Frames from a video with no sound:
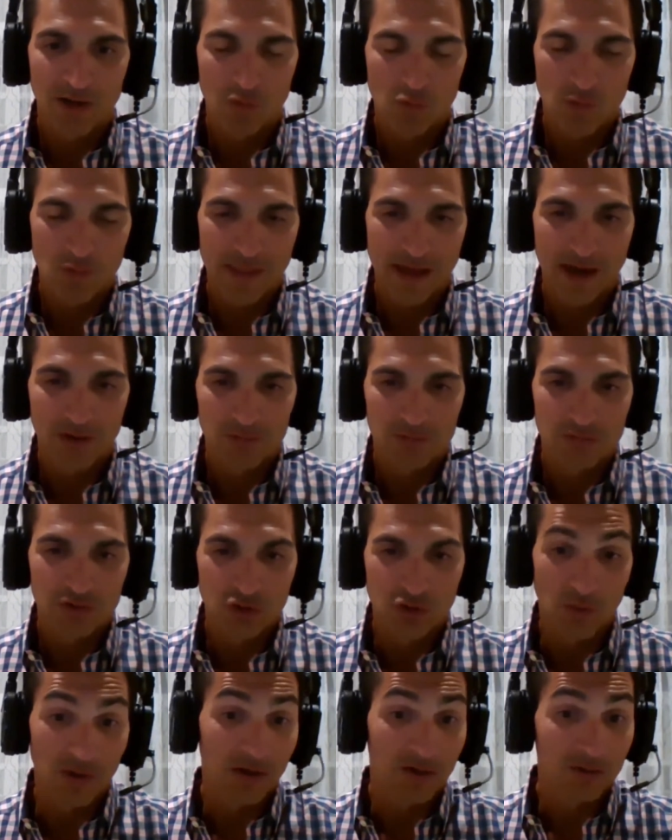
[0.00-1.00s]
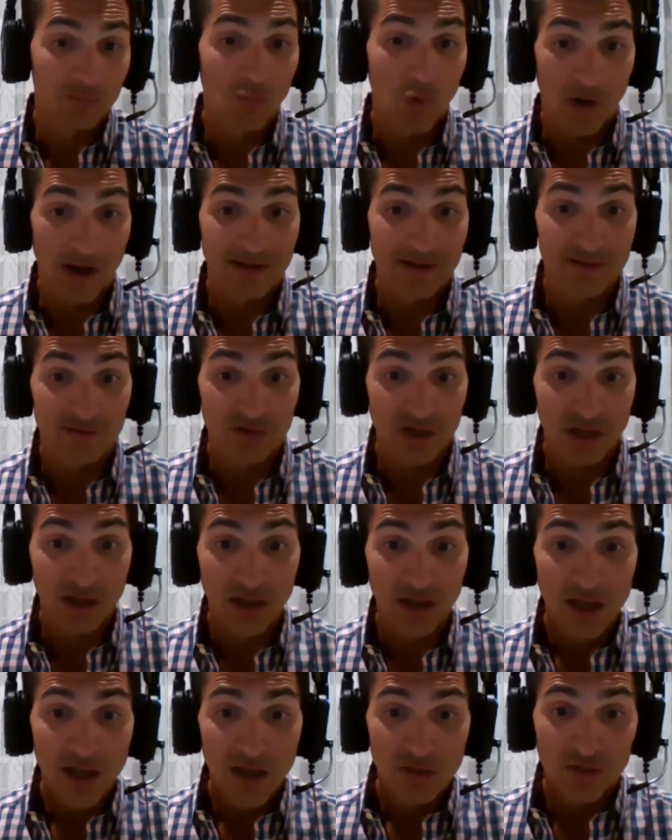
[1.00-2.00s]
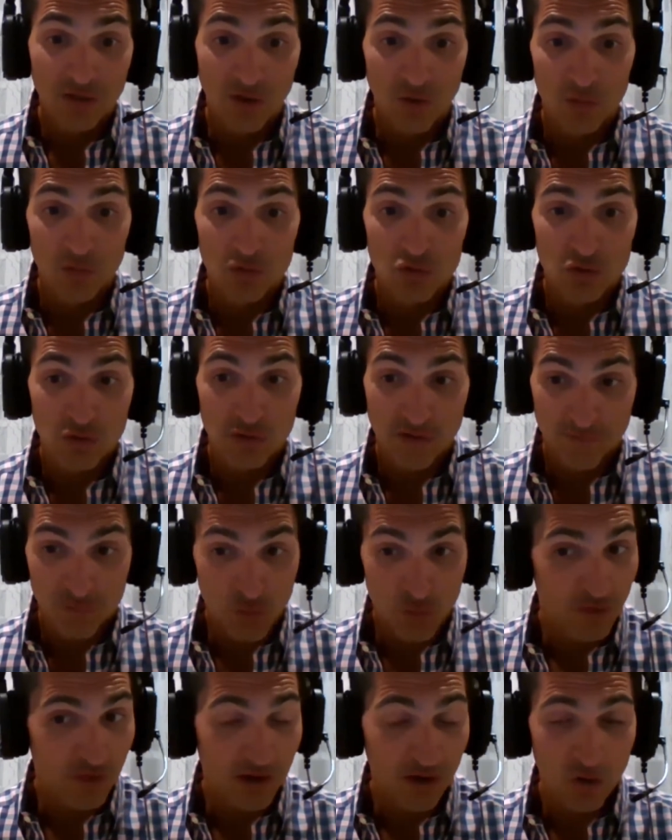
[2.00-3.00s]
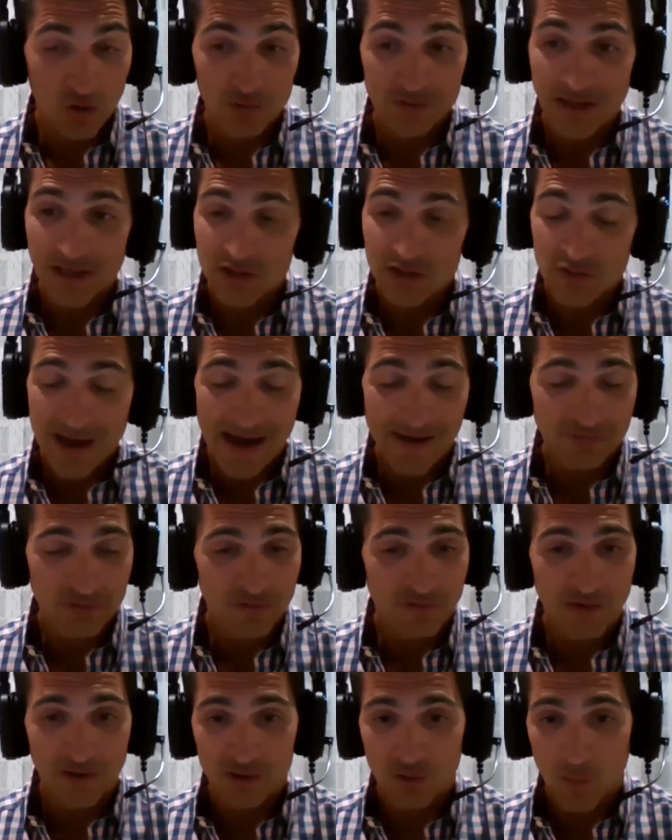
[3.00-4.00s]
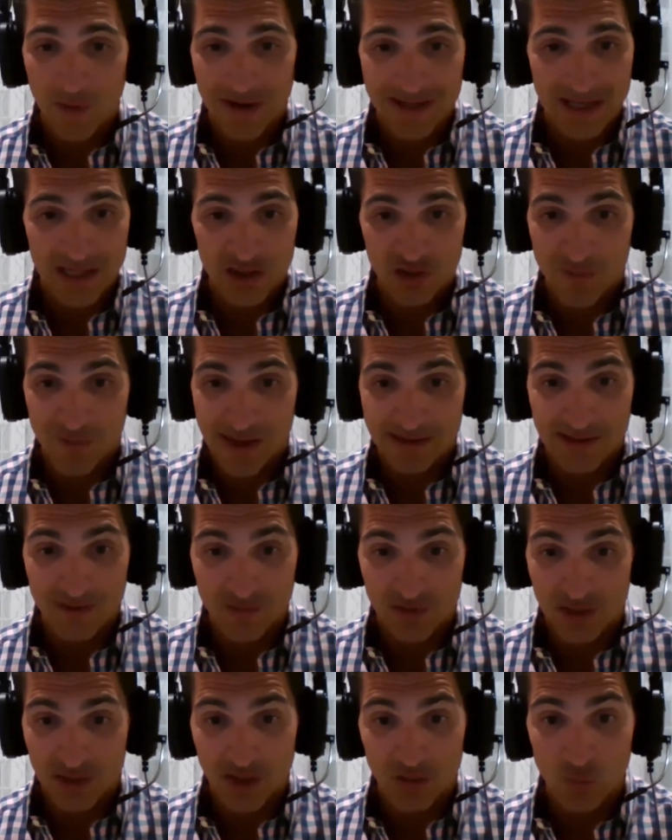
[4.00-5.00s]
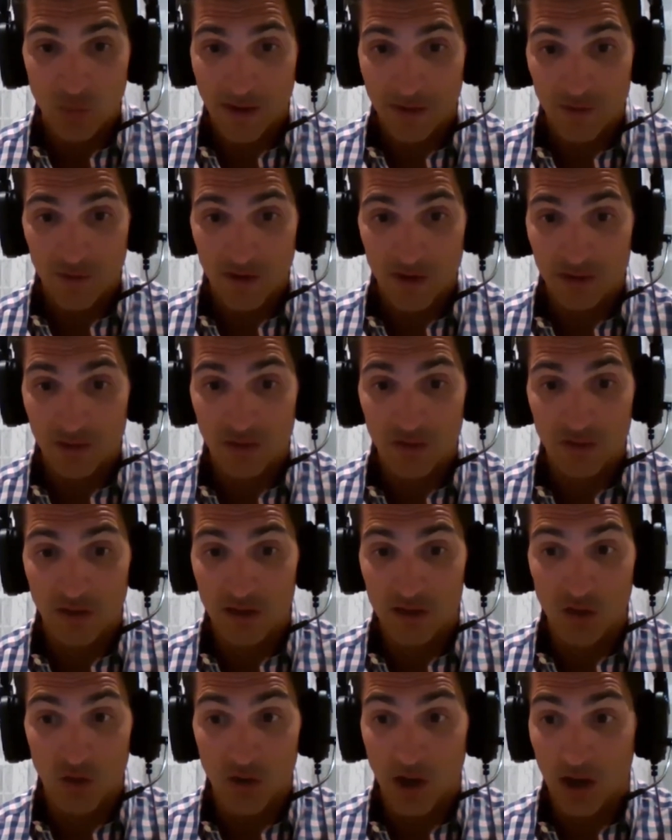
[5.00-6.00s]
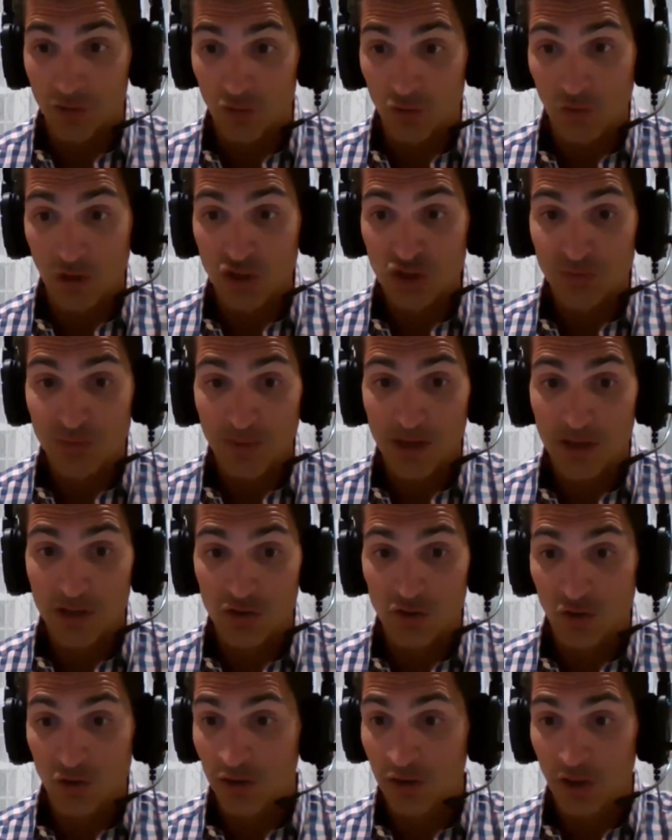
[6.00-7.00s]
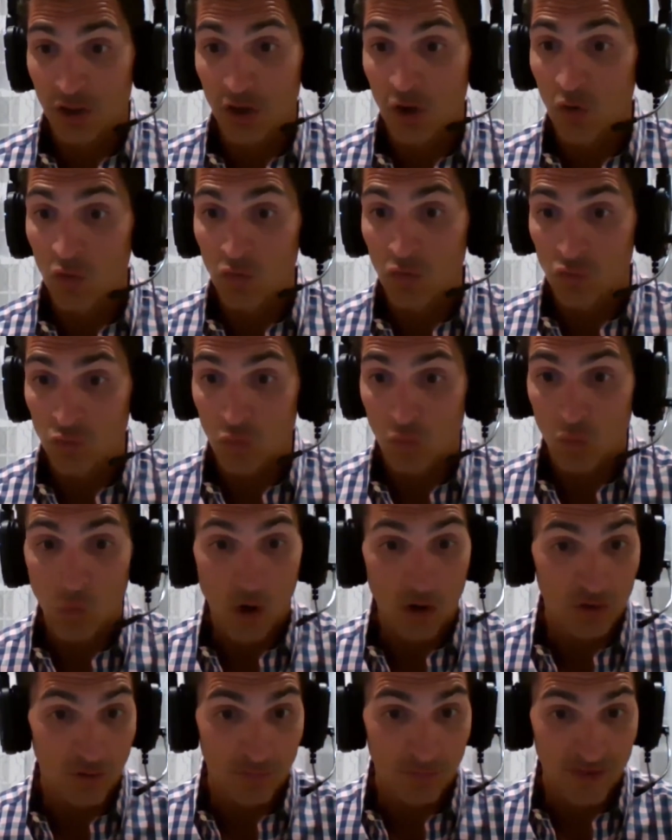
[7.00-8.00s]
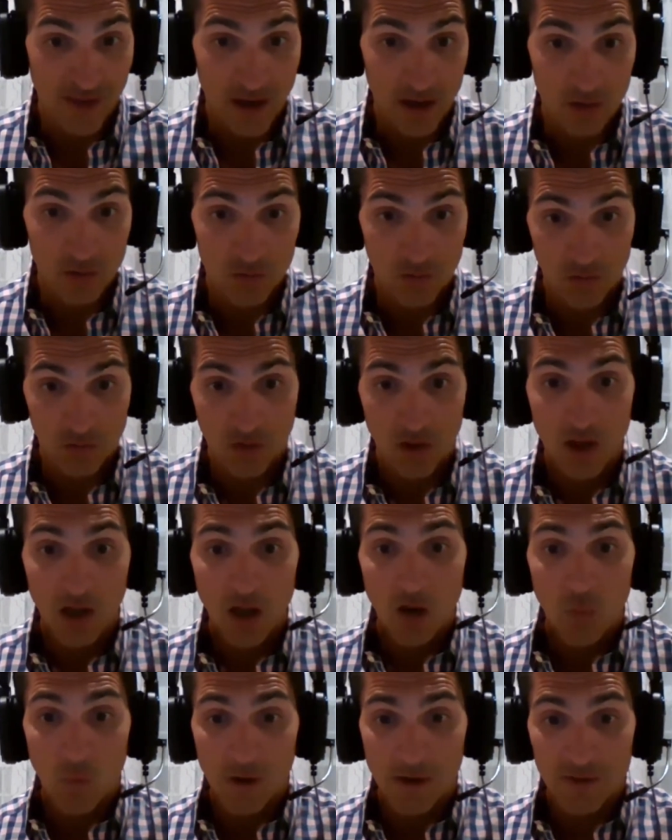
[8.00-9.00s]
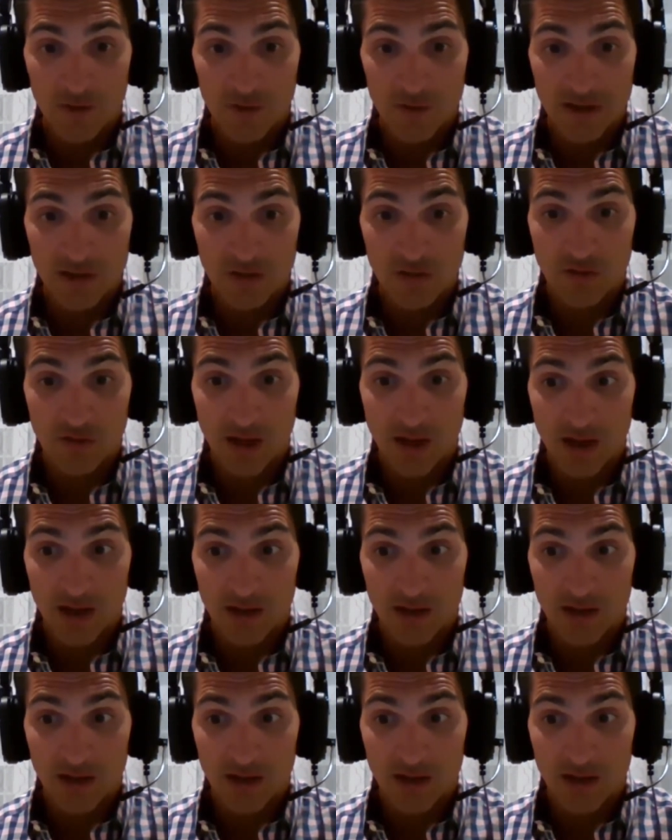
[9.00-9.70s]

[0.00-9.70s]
without doing more activity. So if you're sitting all day, you have to find a way to get some activity. Whether it's, on your lunch break, you're going to go walk some stairs, whether it's